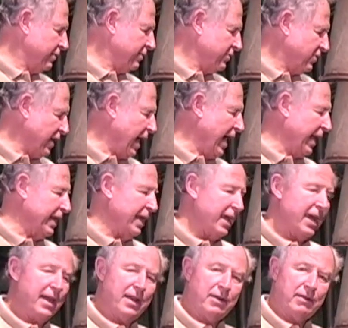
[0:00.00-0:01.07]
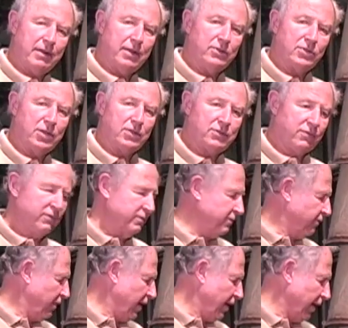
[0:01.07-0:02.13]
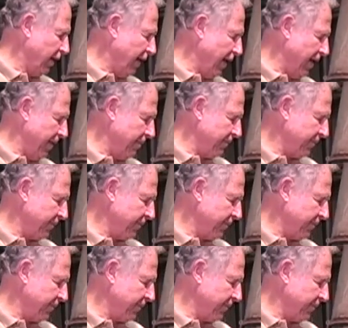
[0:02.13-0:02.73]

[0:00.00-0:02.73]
side head, as it's feeding in.